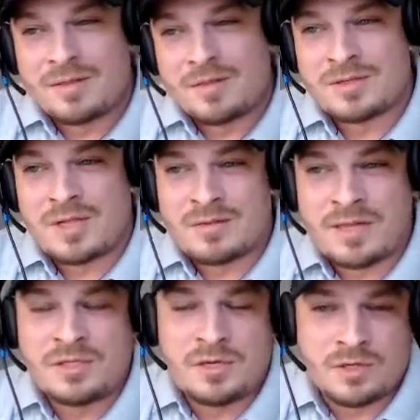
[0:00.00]
there's a lot of
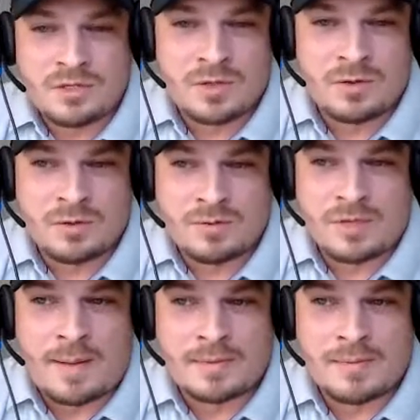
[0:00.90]
things you can do
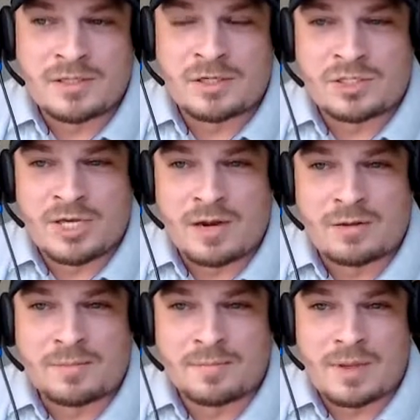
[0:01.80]
to optimize your
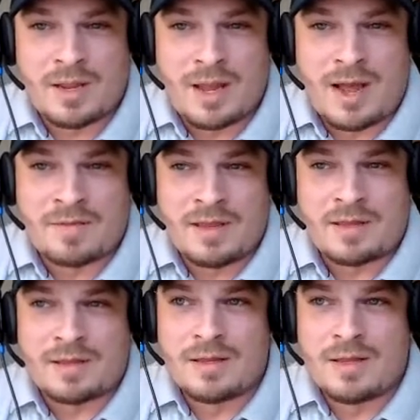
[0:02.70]
channel. I
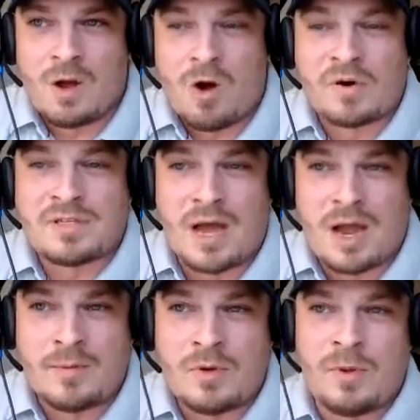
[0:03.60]
think over
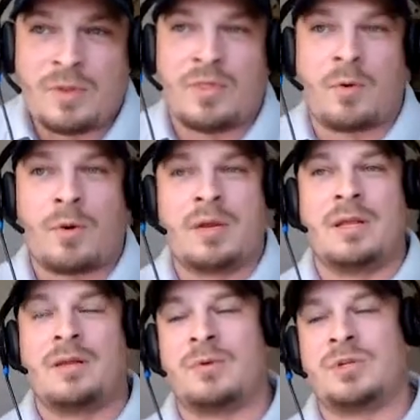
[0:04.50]
time you build
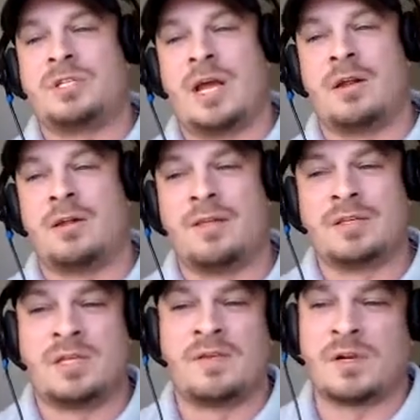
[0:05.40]
authority with your channel, and
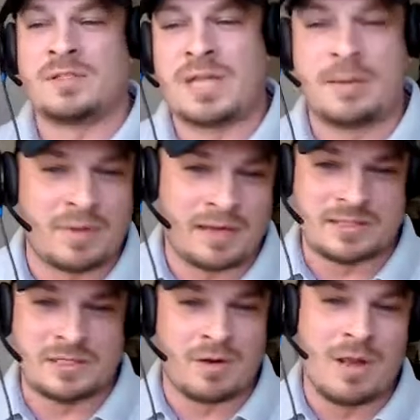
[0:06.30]
this stuff starts to take place.
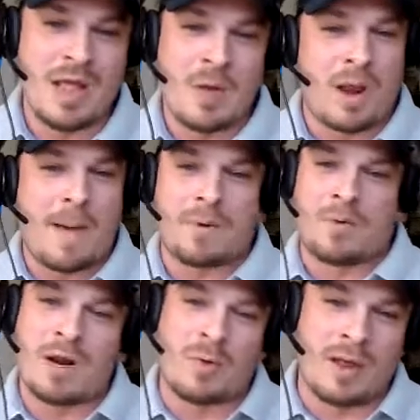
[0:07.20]
It won't happen
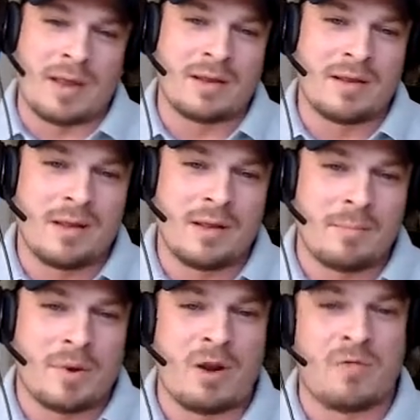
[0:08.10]
right away,
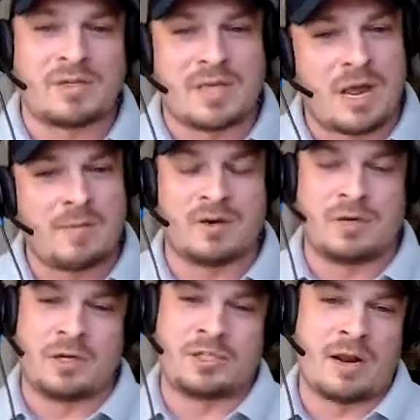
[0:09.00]
but over time your
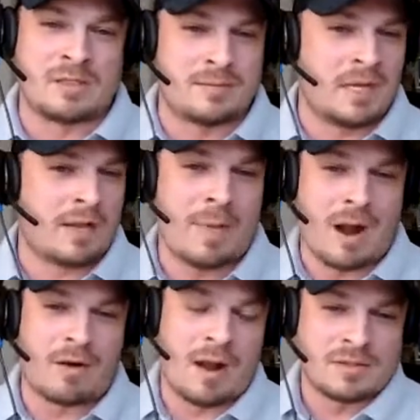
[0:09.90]
channel's gonna be like a
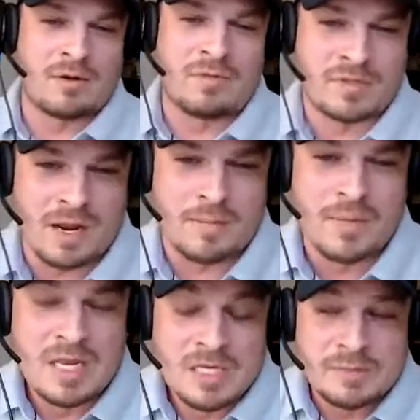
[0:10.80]
powerhouse over time,
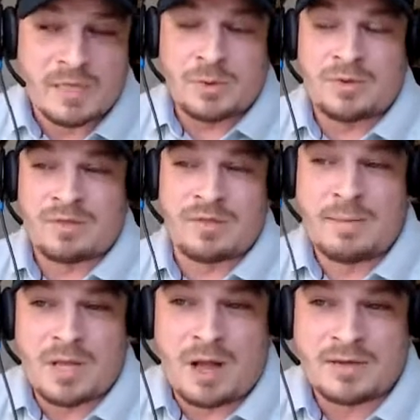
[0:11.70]
especially with the
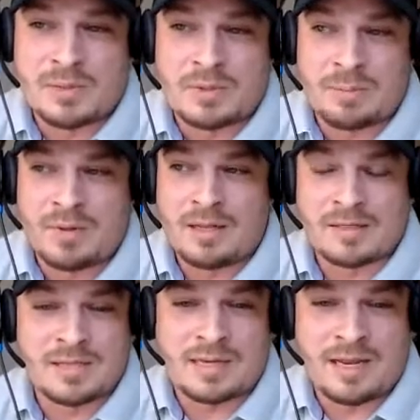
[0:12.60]
themed content, with the
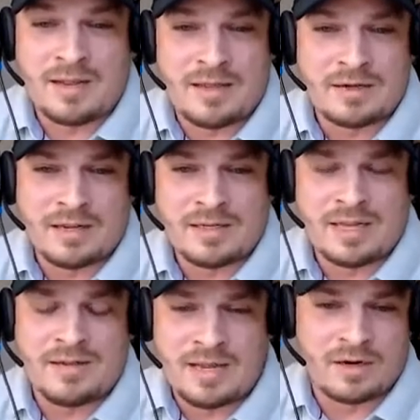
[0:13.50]
playlist like that,
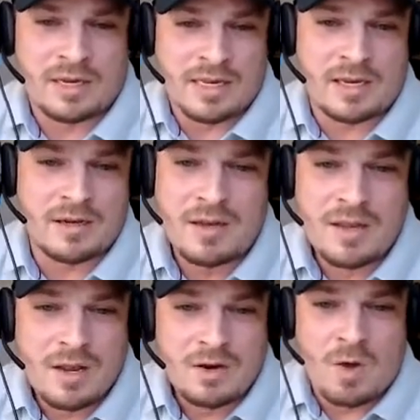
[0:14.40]
and the interlinking.
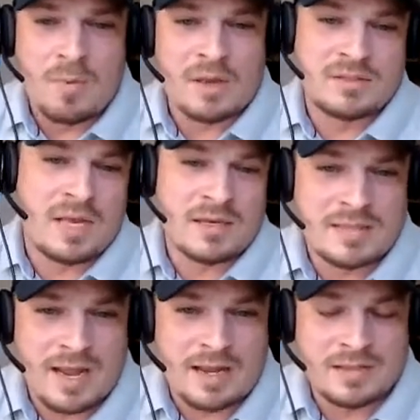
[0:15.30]
Nobody else does
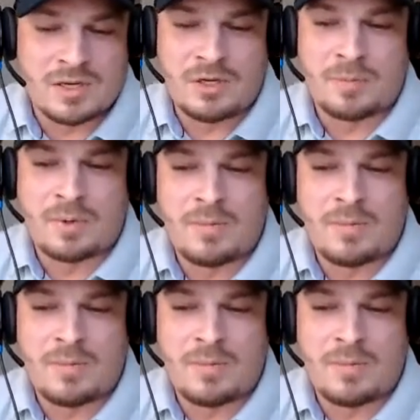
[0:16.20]
that, and so you're pretty